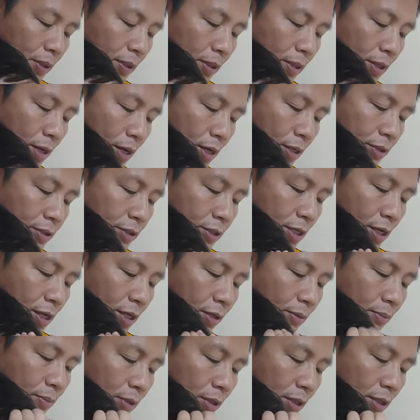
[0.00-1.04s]
God's
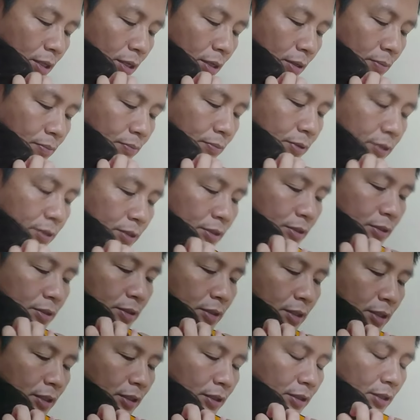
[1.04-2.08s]
enemy named
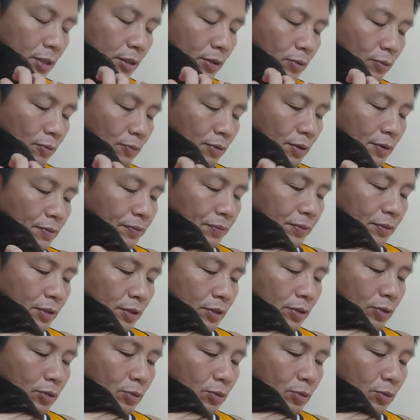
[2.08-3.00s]
Satan wanted to